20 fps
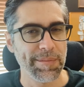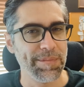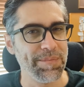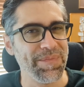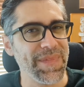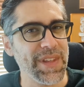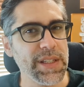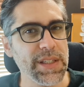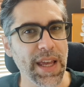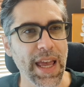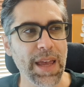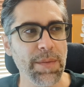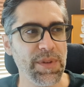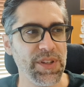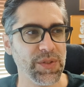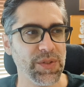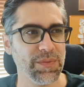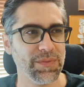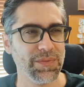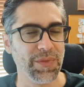This game
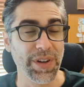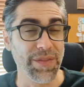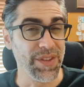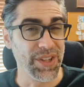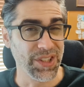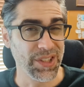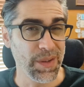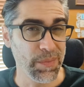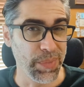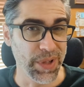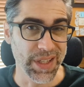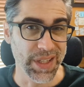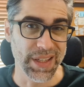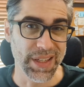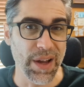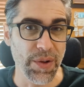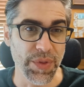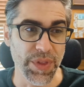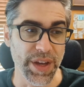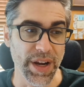is one of the simplest
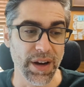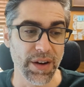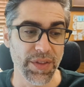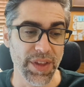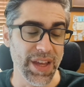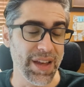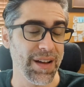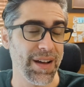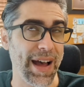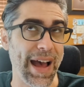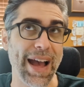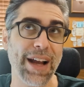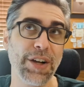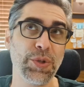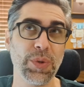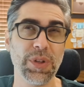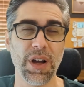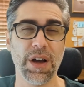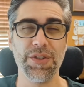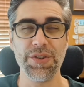out there. The
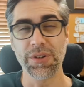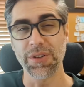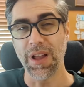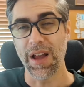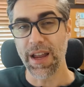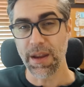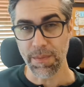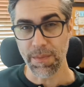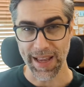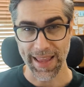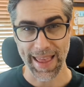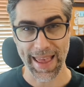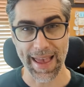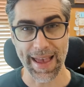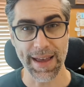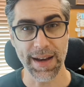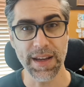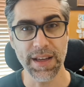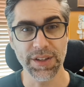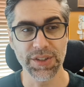actual underlying
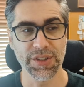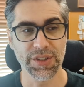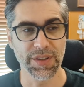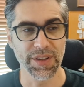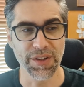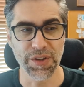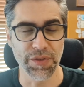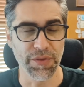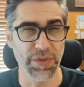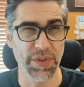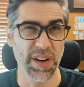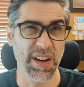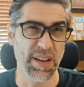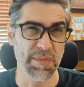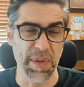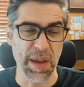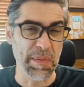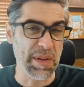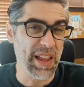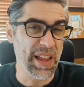mechanics could fit
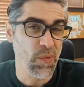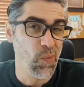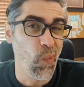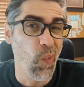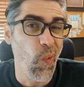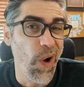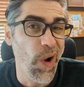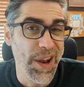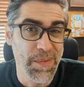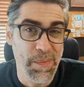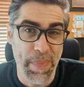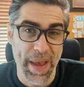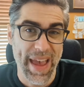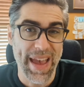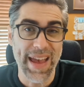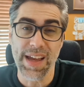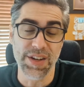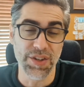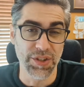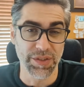on maybe like 1
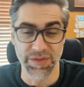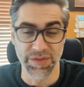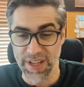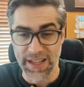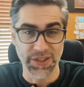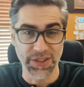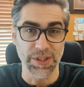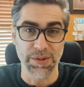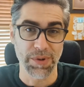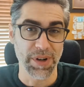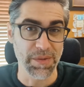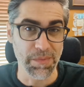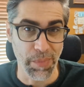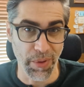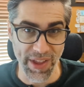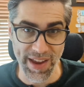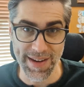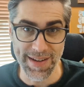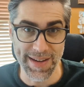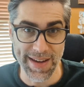page of densely written
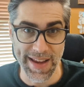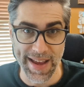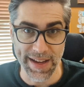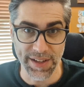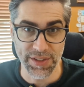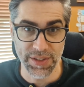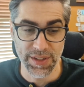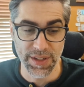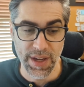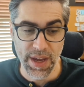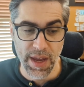plain text.